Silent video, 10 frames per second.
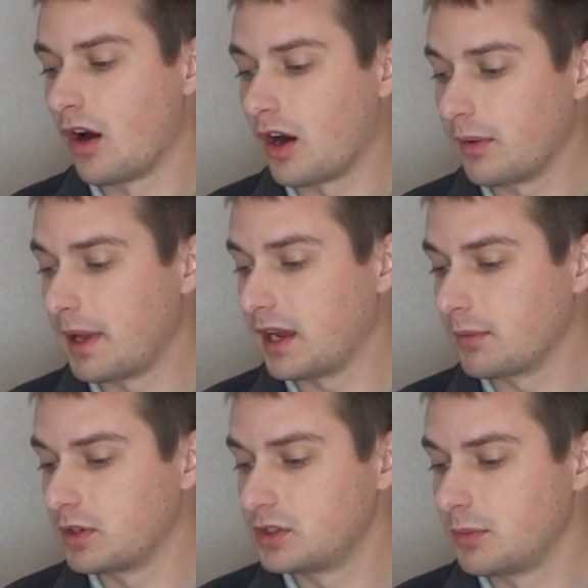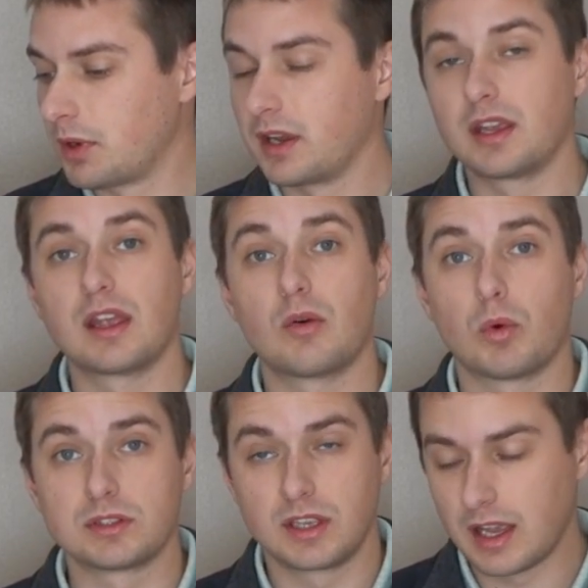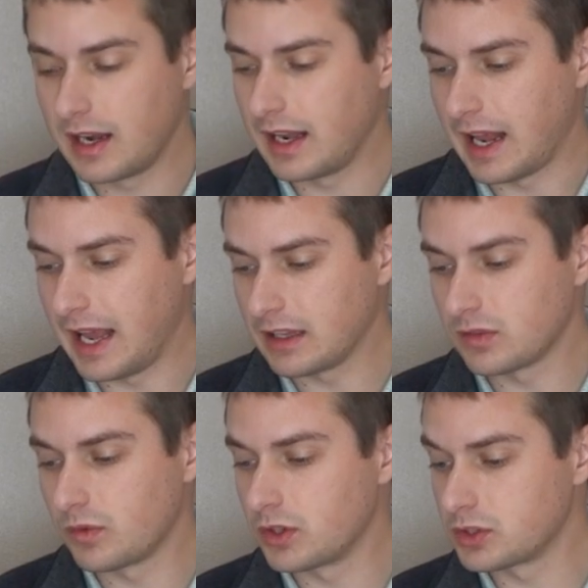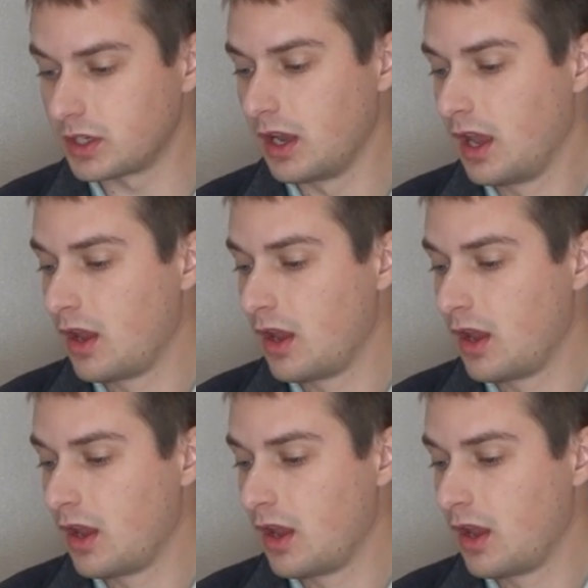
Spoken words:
automatic emergency braking, once again enhanced version,